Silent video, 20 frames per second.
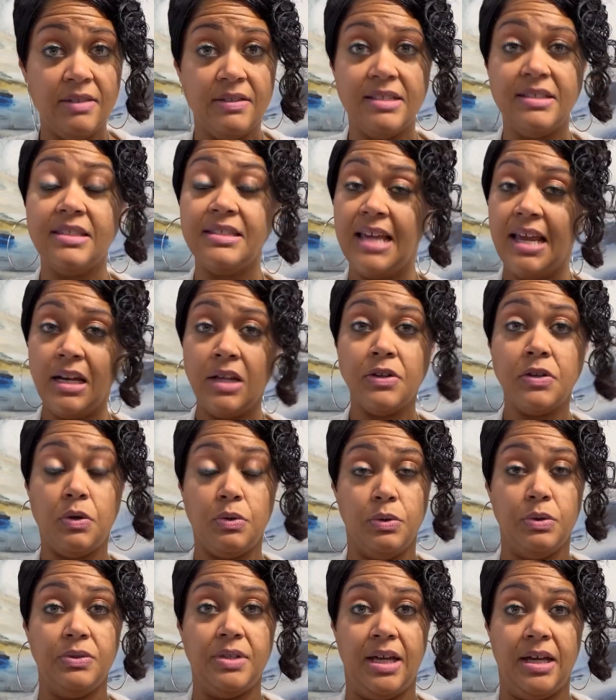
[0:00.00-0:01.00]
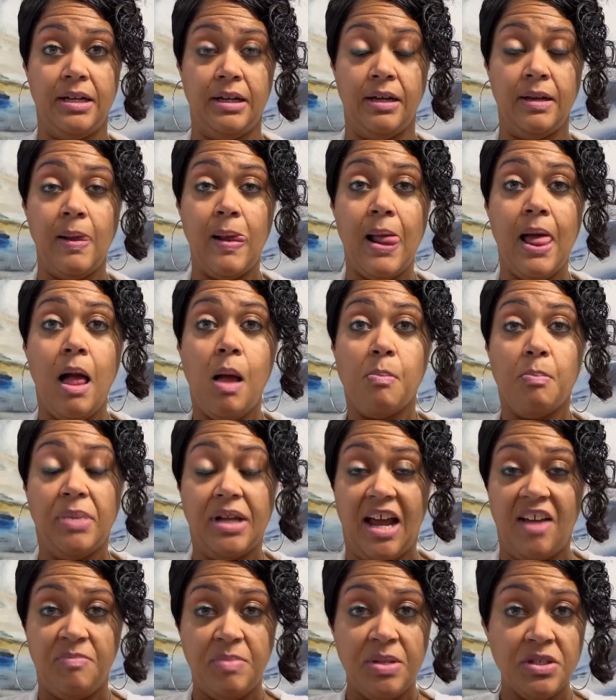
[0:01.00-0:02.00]
This is anecdotal data,
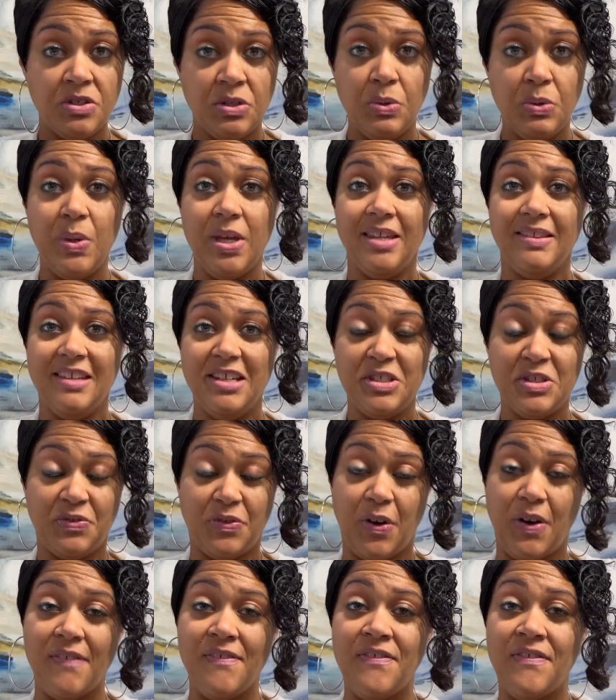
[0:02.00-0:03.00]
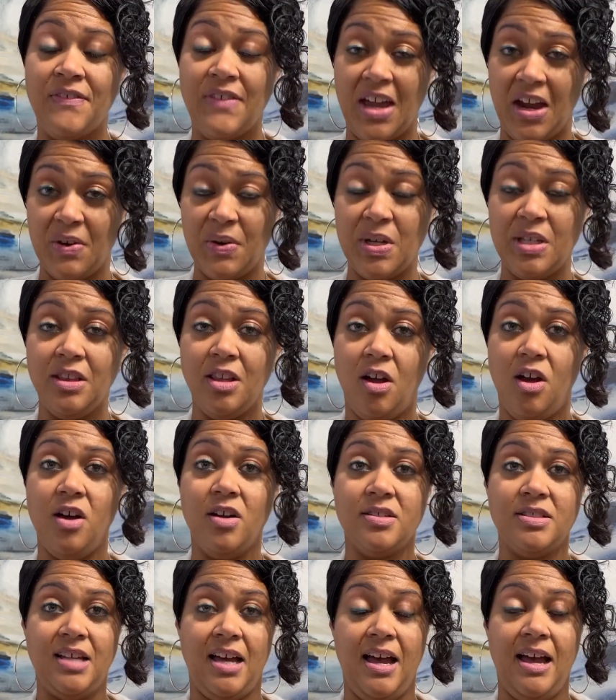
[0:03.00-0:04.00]
but I've been doing this for a very
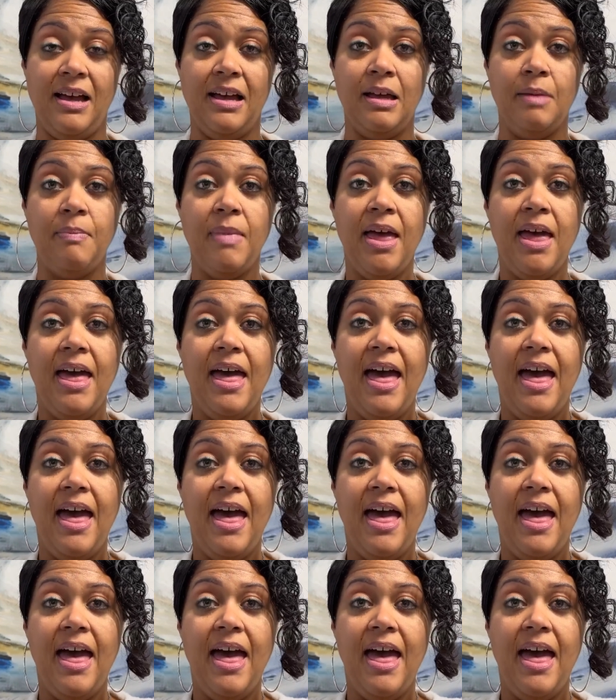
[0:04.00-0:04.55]
long time,